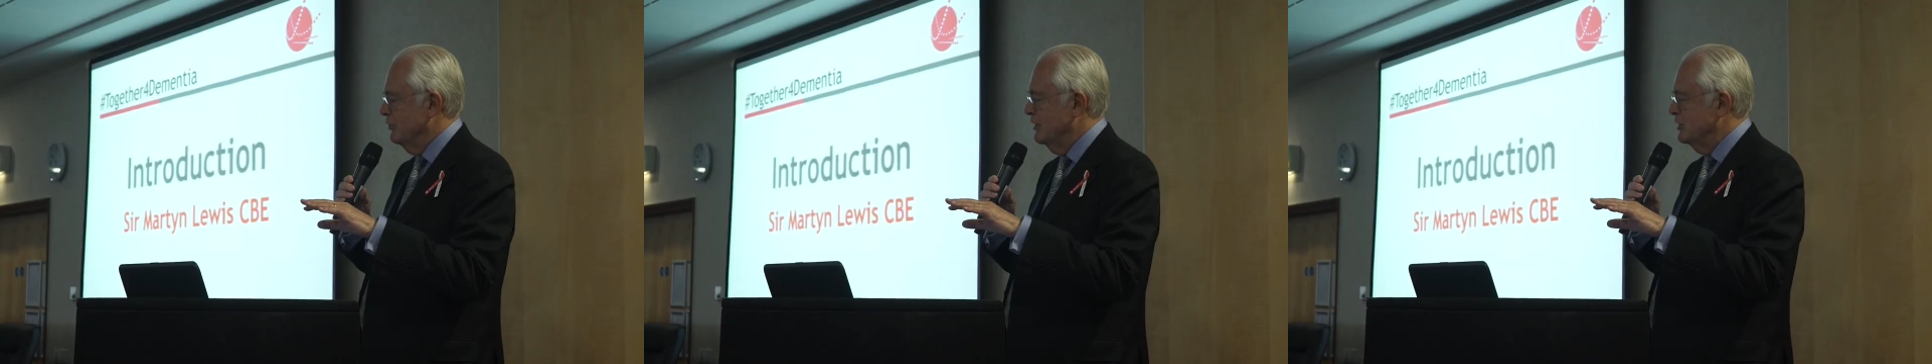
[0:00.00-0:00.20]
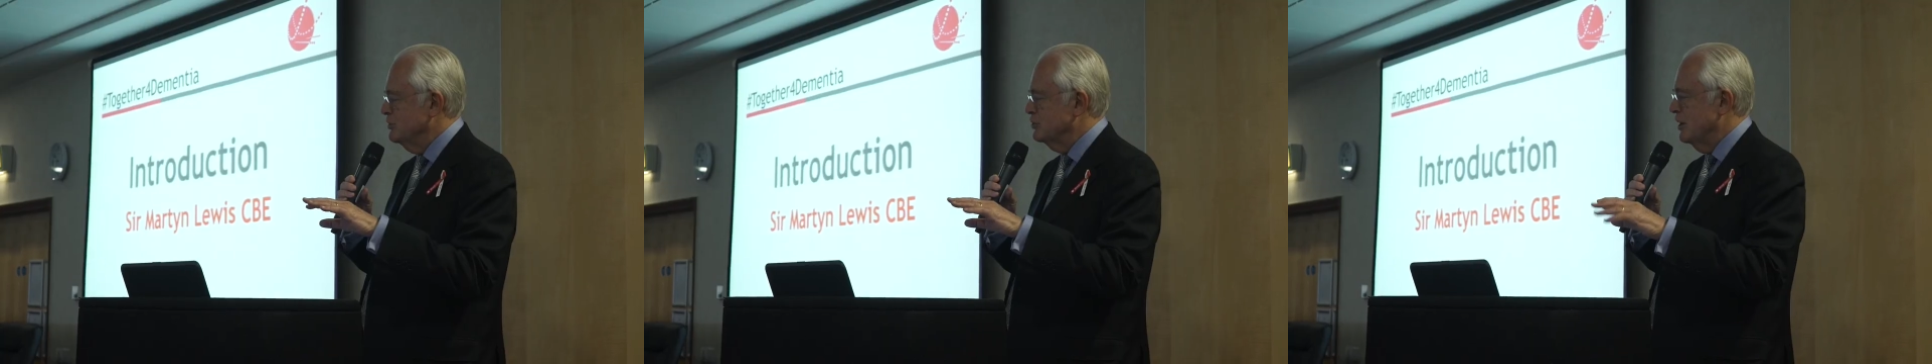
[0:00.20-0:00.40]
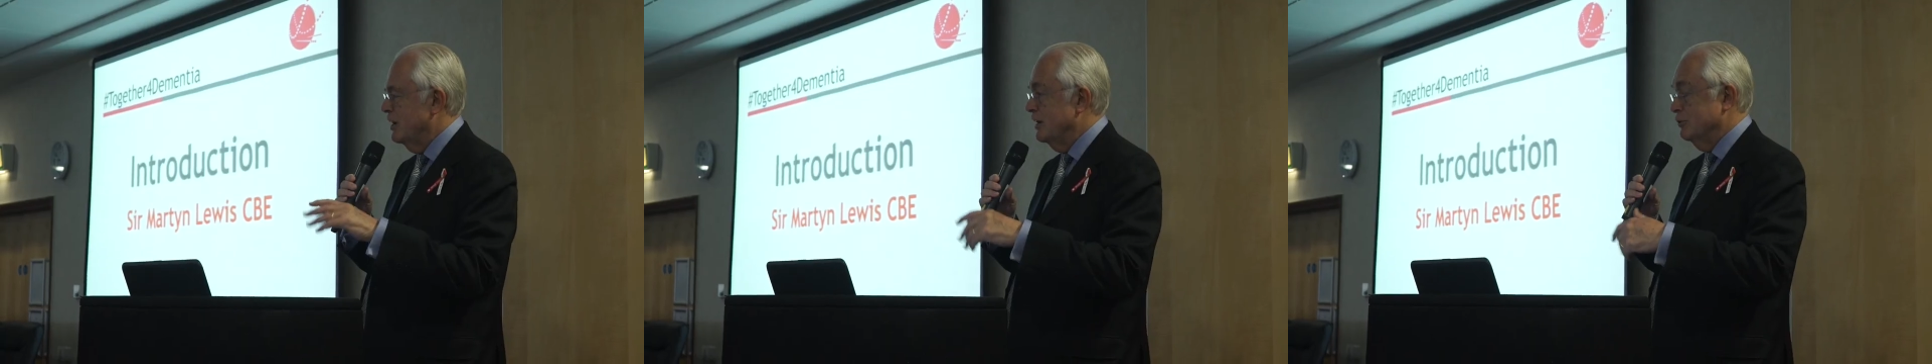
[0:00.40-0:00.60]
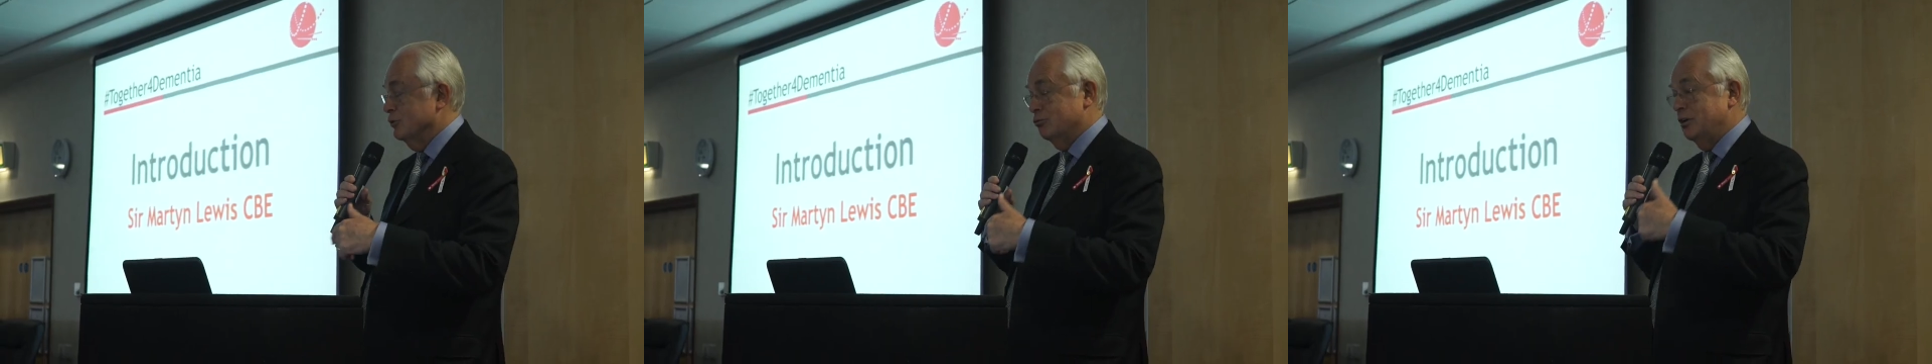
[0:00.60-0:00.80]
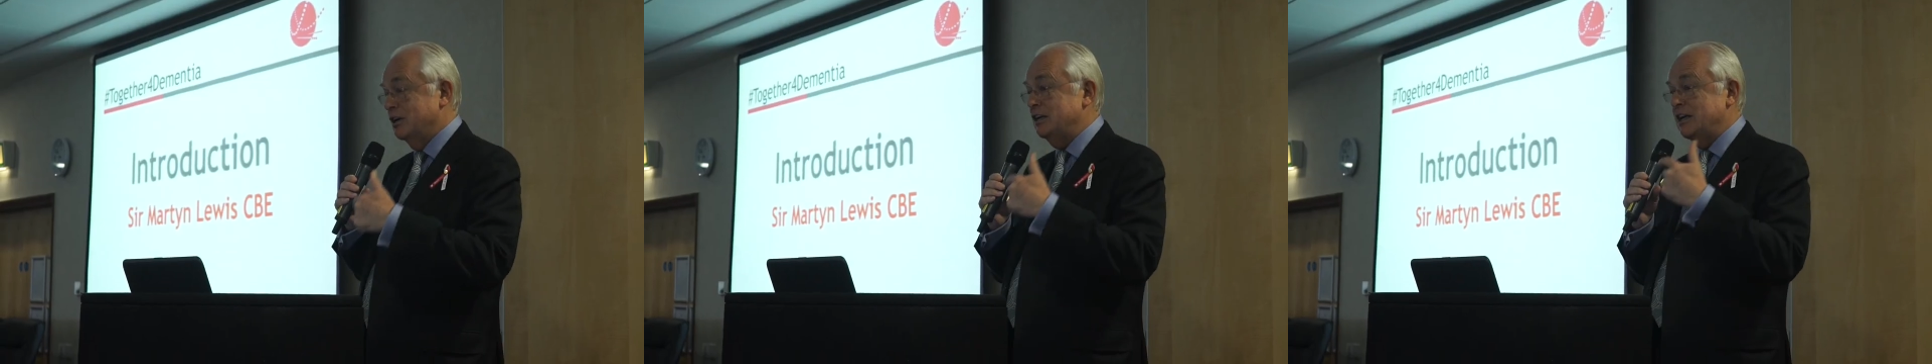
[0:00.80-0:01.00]
it was,
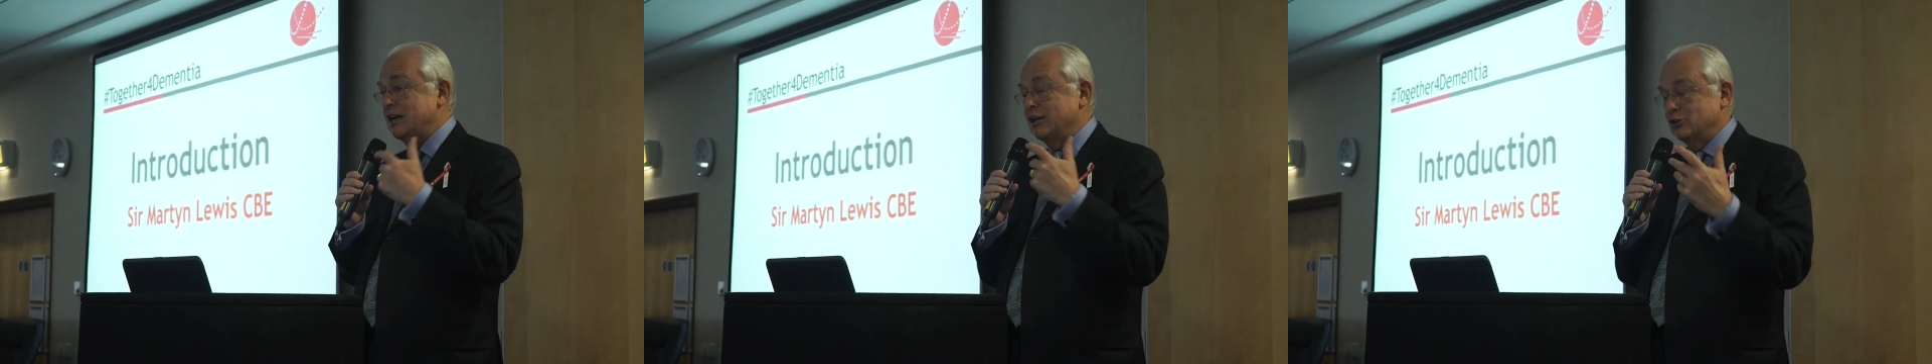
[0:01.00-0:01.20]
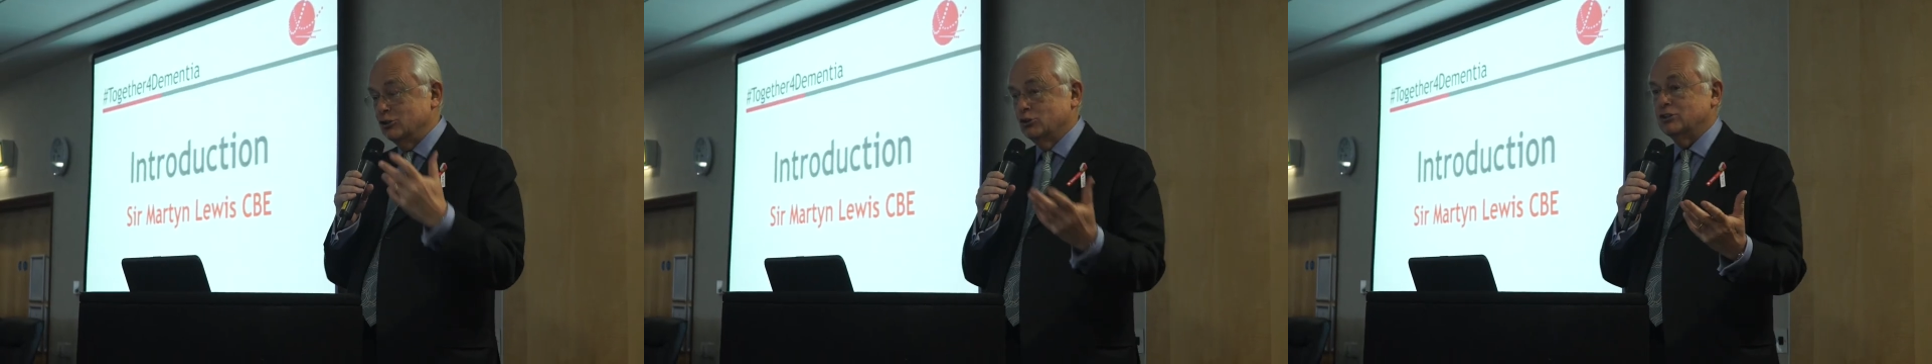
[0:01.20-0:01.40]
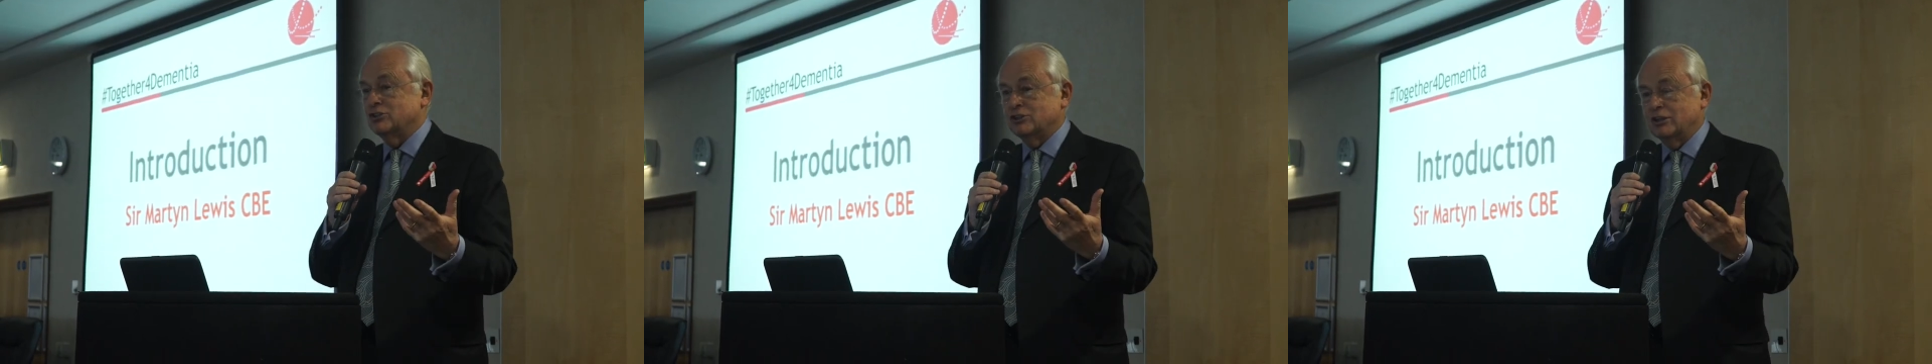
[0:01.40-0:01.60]
because we had so many